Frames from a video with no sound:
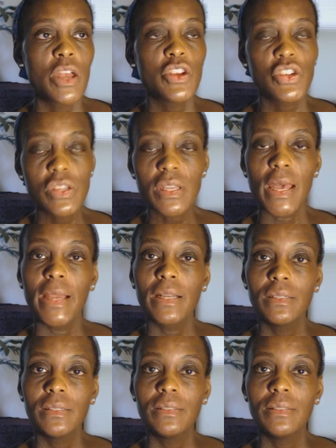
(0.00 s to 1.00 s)
She's
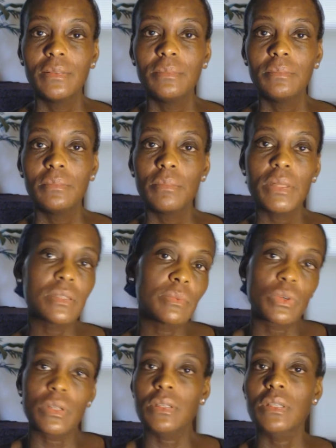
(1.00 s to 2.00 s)
like, put some
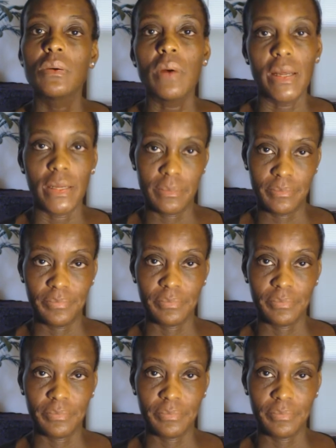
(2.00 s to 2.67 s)
Crisco on it.